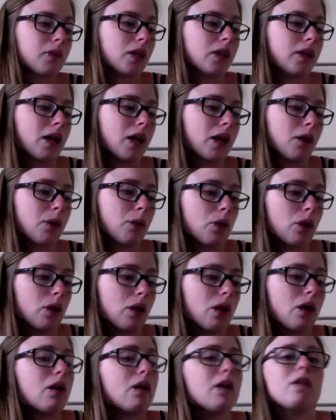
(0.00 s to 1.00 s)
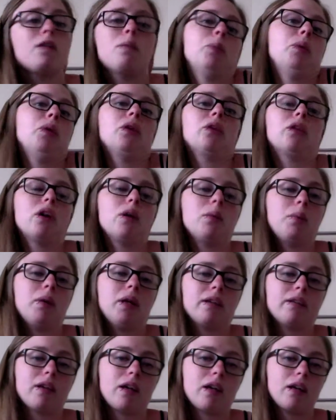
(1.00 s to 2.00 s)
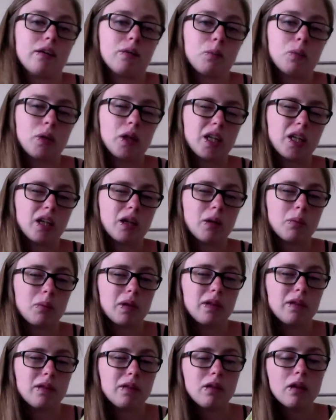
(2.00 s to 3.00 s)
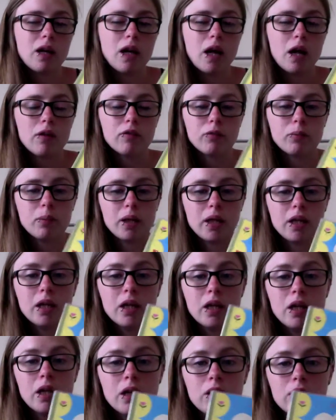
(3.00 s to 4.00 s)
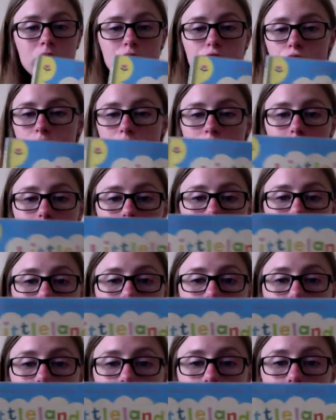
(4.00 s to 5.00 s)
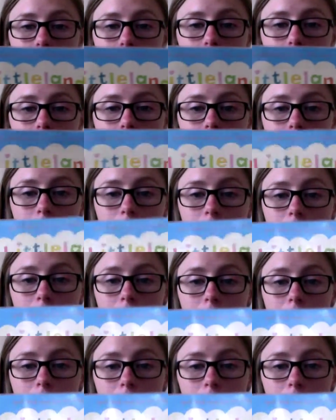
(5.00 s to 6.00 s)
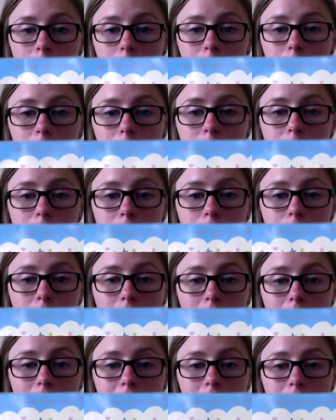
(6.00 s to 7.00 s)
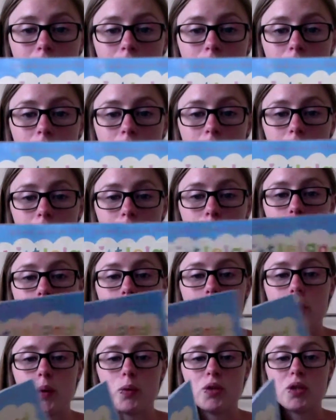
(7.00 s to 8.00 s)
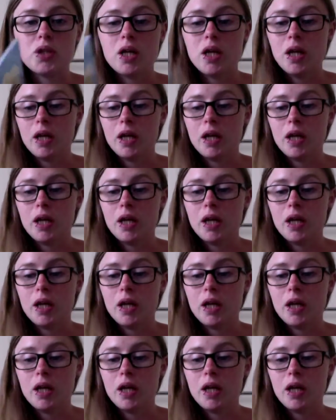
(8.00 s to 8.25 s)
Now the last book that I picked out this week, it stuck out for me straight away for the front cover, Little Land Around the World.